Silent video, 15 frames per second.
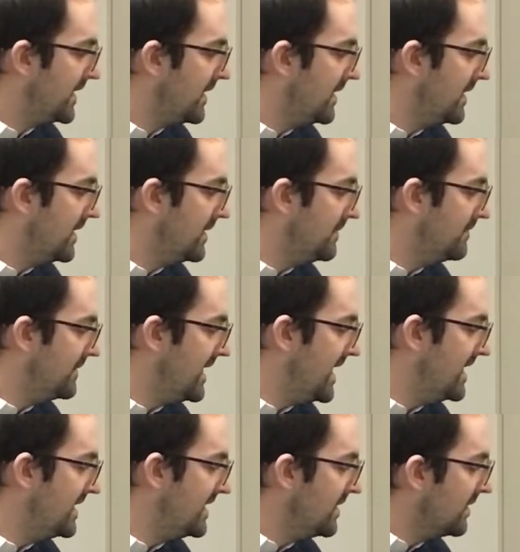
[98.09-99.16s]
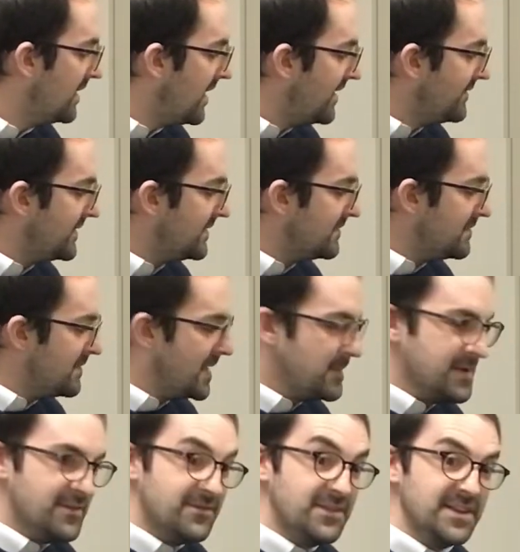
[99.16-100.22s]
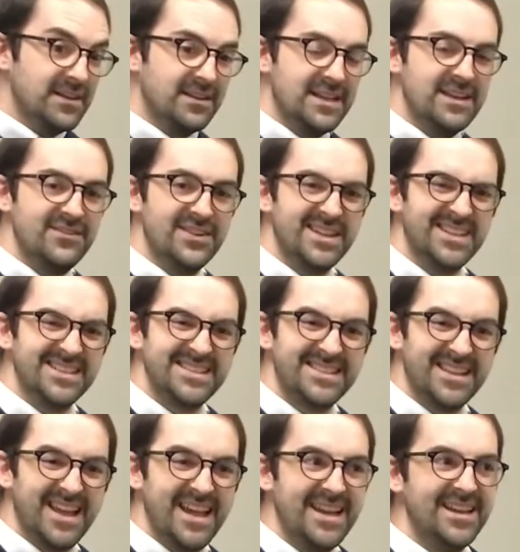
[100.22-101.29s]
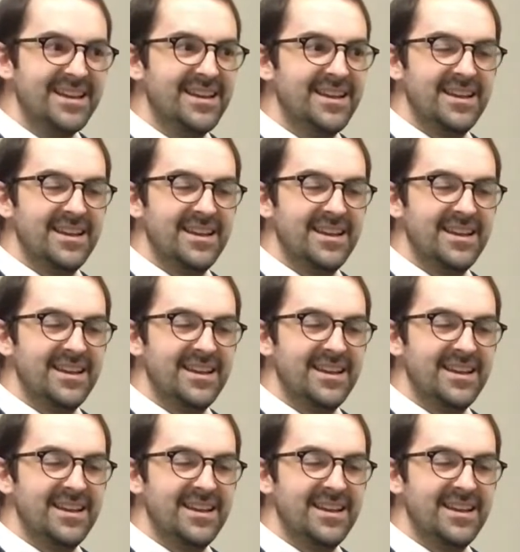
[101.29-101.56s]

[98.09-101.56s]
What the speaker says: And you'll often maybe feel even a slight